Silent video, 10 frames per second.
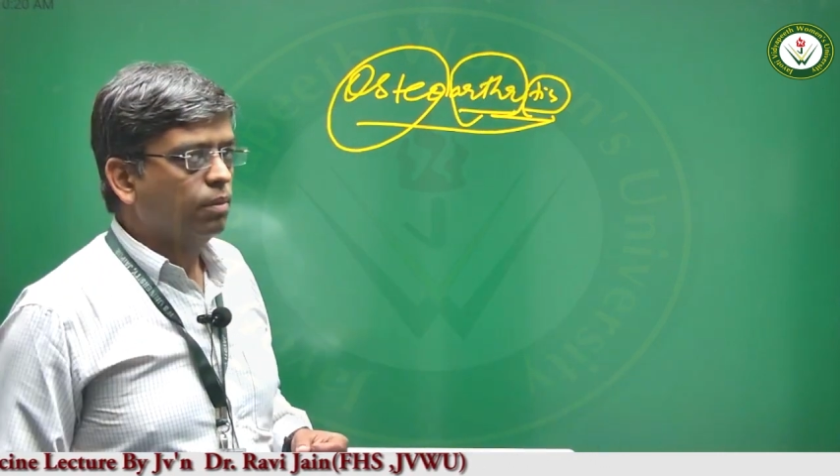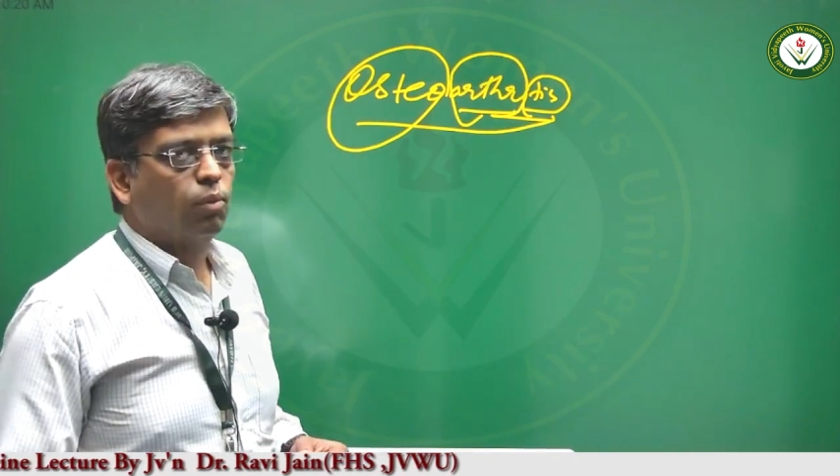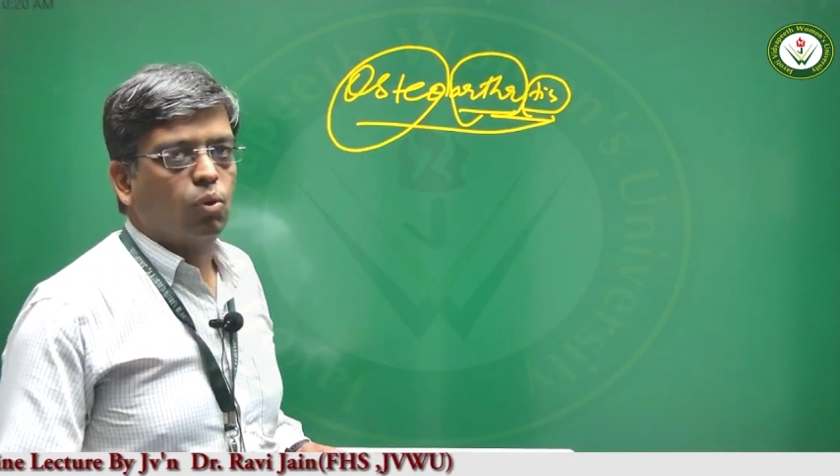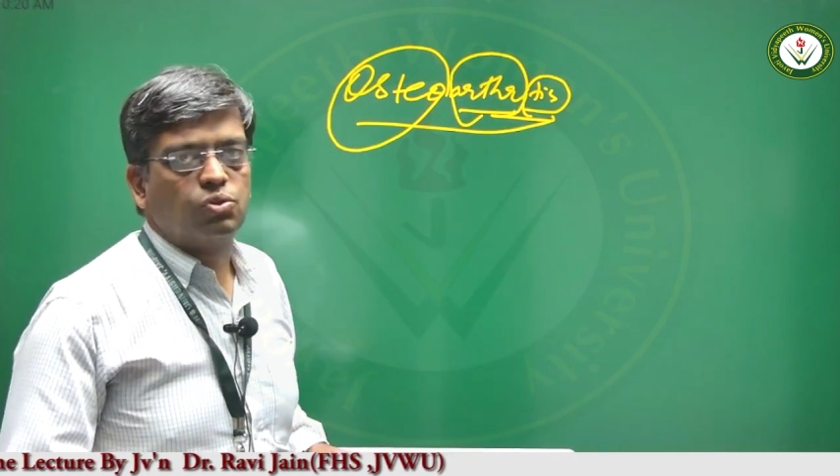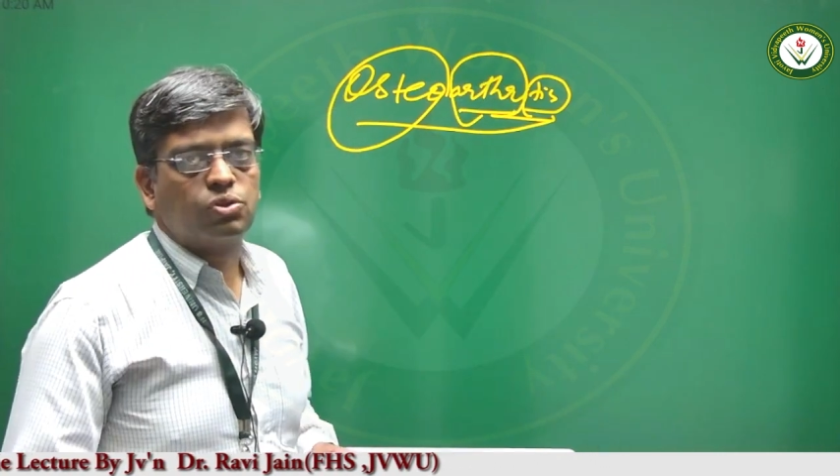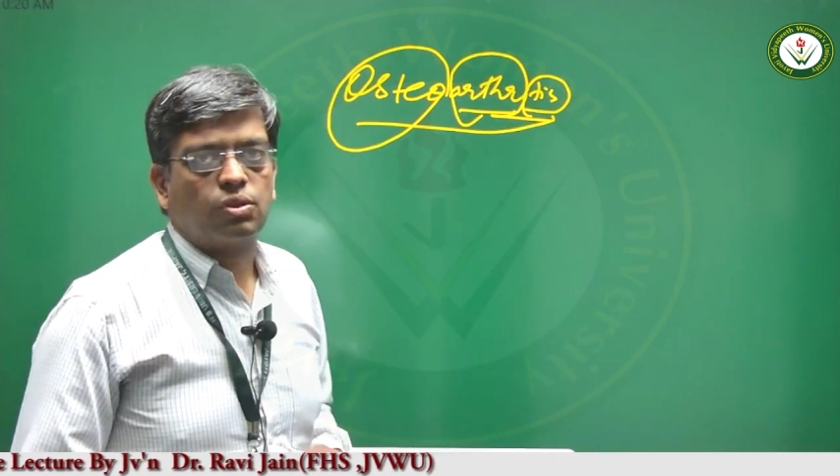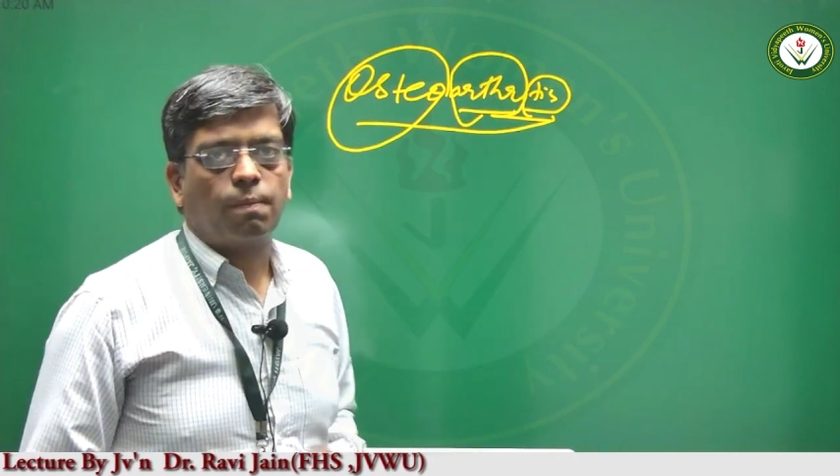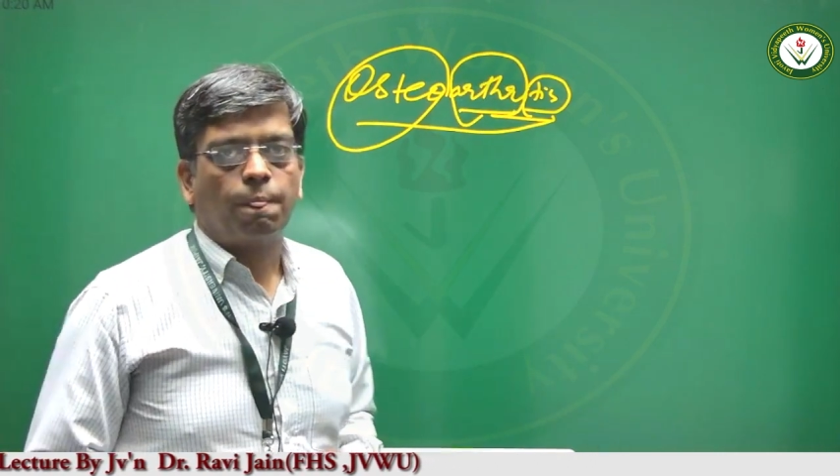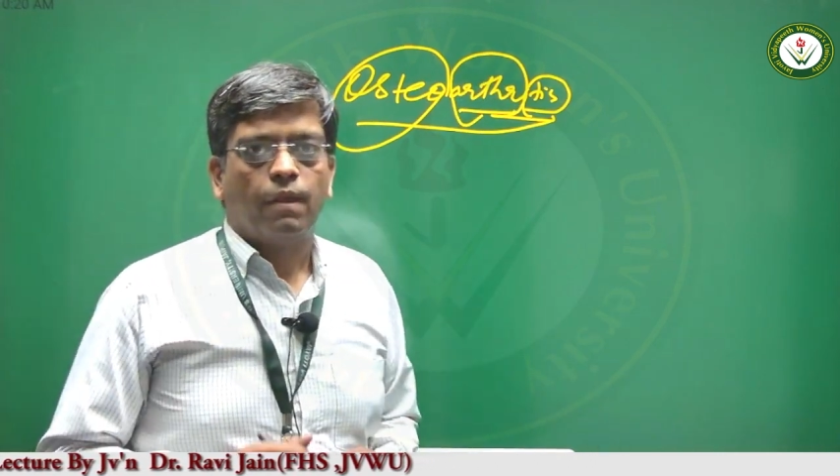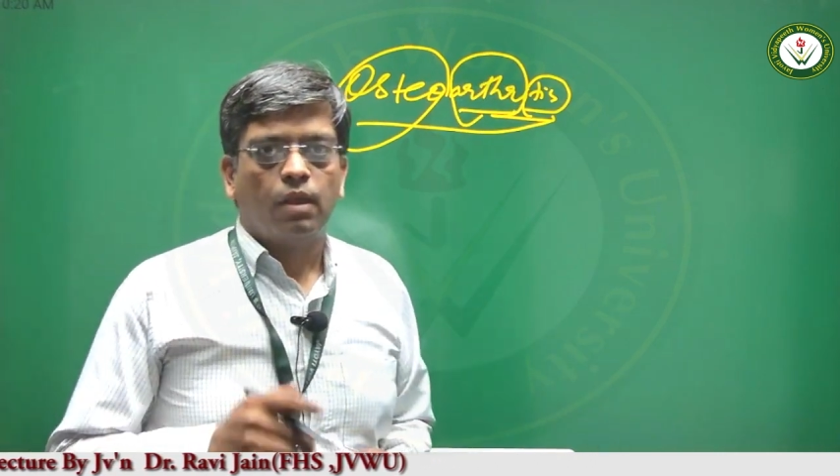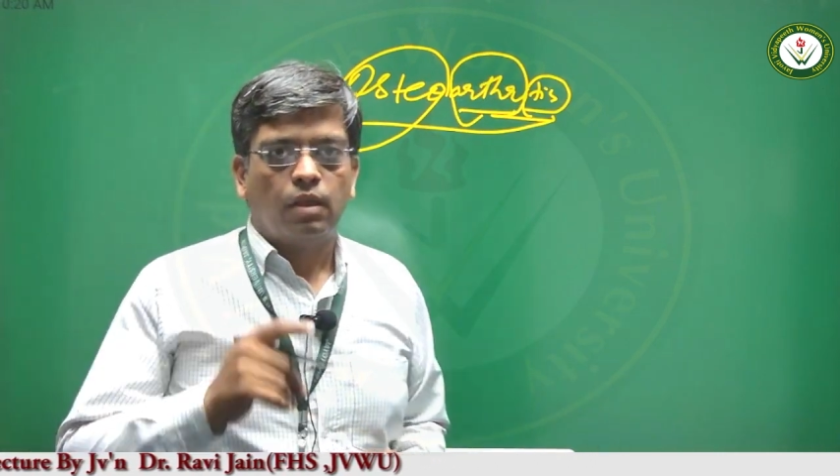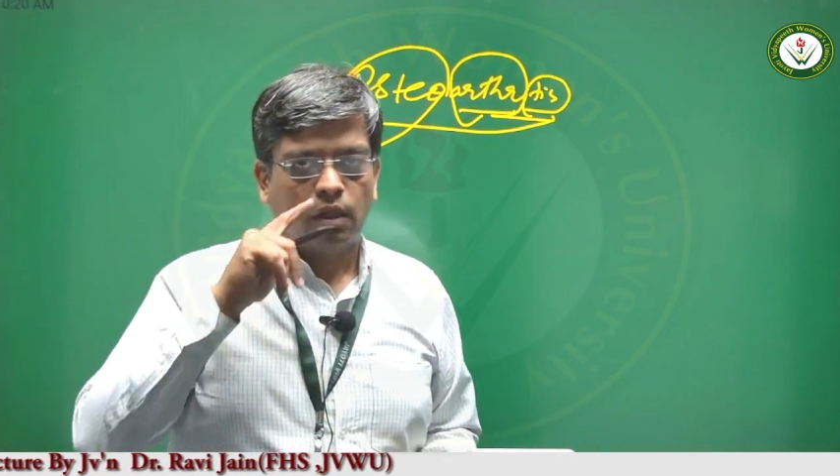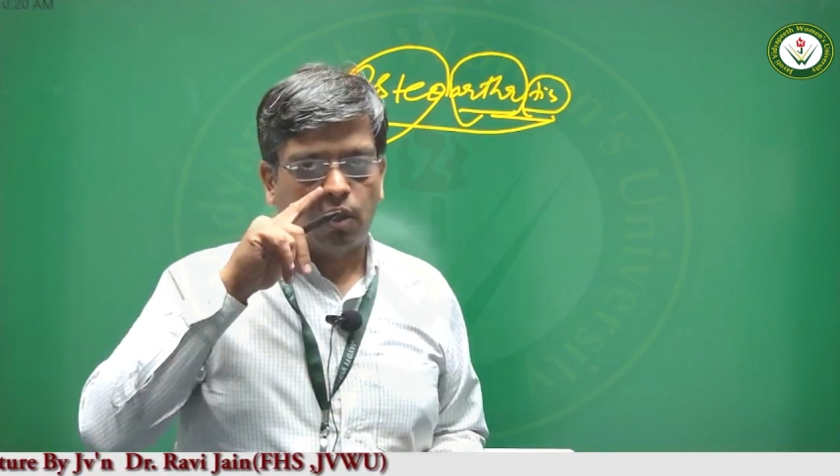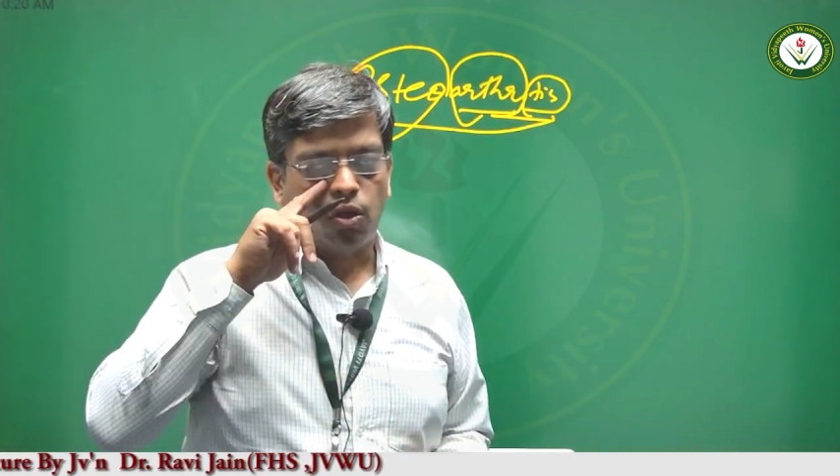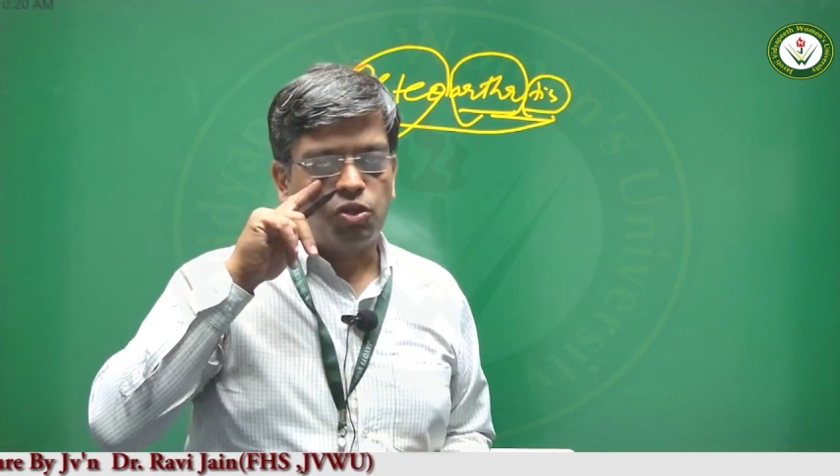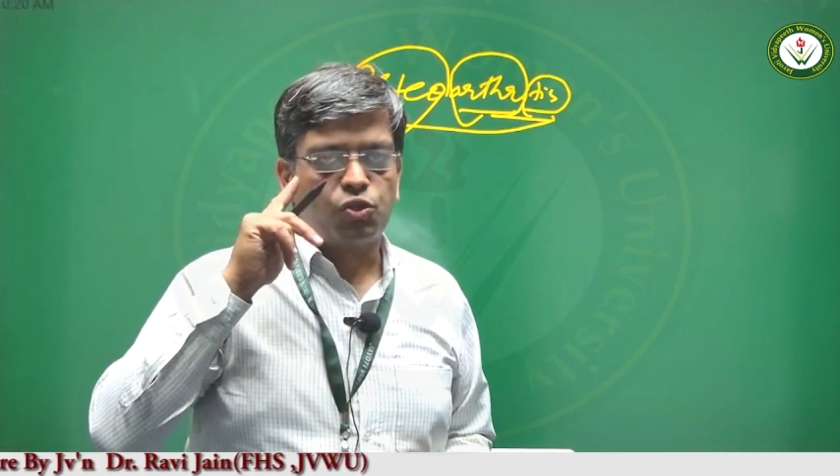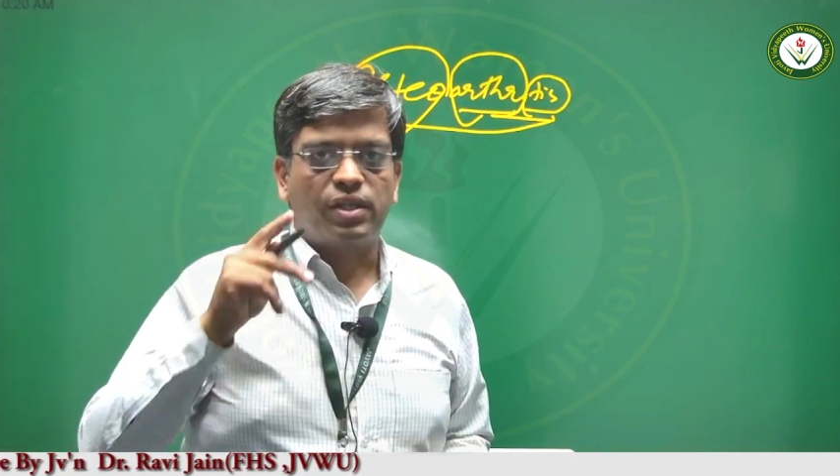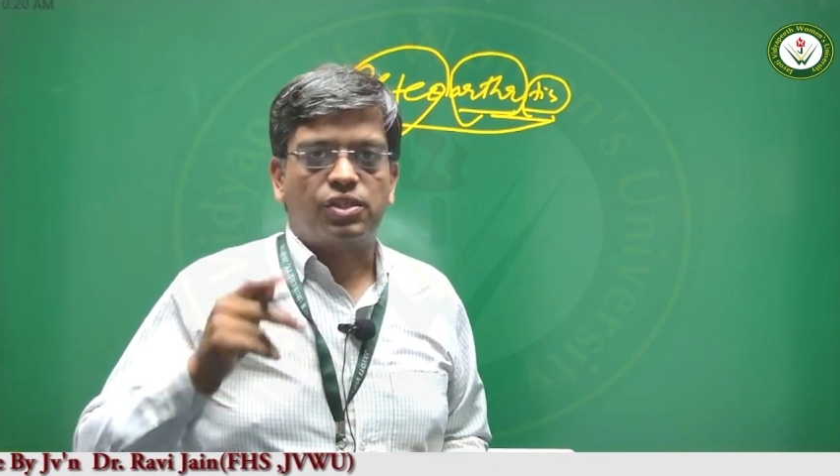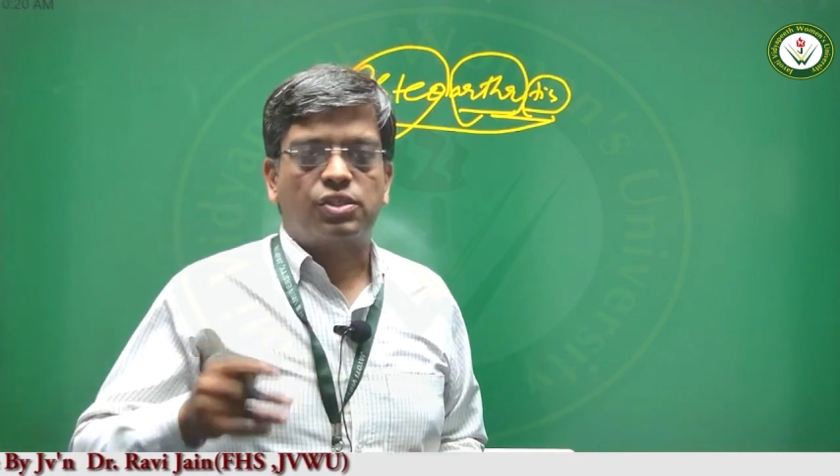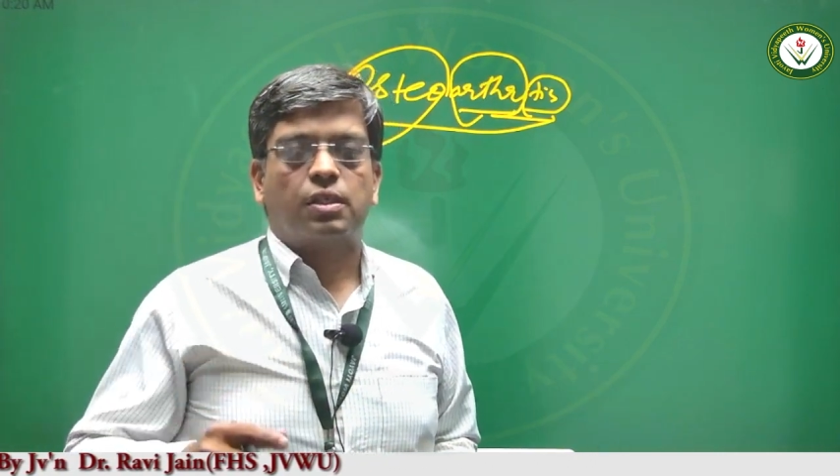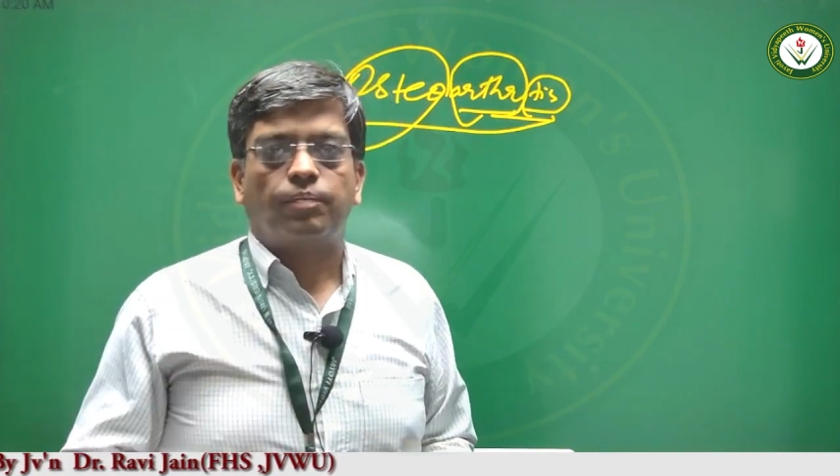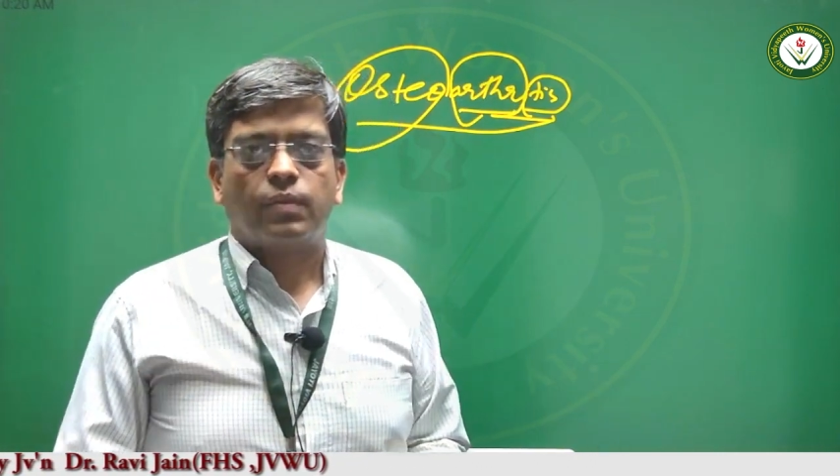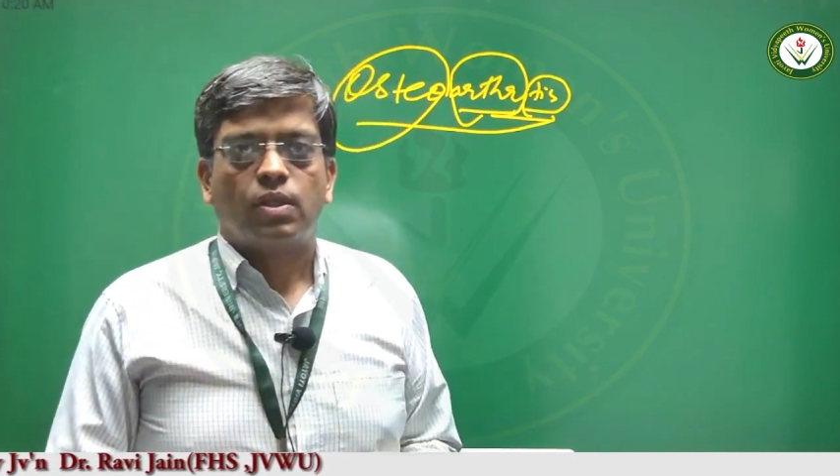bones or joints.